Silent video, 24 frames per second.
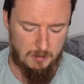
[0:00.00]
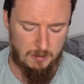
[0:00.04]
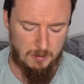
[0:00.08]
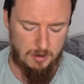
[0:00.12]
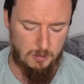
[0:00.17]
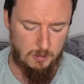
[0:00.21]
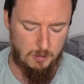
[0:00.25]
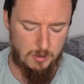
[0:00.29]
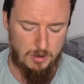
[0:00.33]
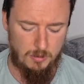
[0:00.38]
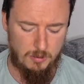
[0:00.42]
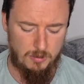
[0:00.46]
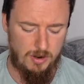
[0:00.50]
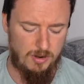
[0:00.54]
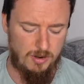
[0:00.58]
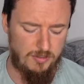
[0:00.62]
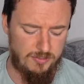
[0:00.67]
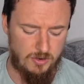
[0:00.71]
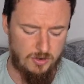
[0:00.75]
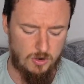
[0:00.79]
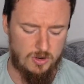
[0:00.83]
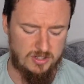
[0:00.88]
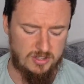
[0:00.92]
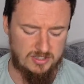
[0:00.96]

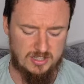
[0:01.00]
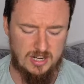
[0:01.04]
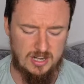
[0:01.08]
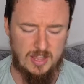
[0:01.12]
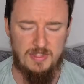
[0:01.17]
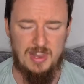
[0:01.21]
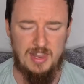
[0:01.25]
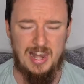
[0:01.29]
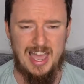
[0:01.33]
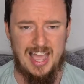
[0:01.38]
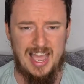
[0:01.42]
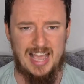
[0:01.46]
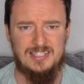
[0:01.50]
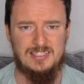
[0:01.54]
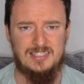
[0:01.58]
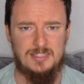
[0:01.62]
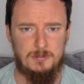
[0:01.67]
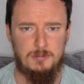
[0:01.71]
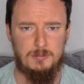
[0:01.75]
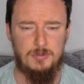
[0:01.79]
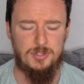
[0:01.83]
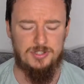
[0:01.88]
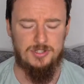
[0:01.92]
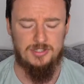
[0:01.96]
We're focusing on the
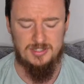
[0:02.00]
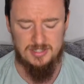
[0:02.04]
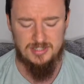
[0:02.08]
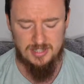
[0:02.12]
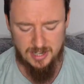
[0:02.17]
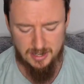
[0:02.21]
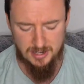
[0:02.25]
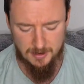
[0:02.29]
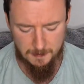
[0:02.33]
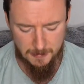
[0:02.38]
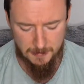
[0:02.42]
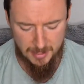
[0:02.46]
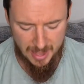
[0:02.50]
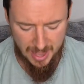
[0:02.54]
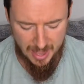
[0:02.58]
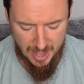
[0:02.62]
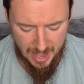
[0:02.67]
last month here,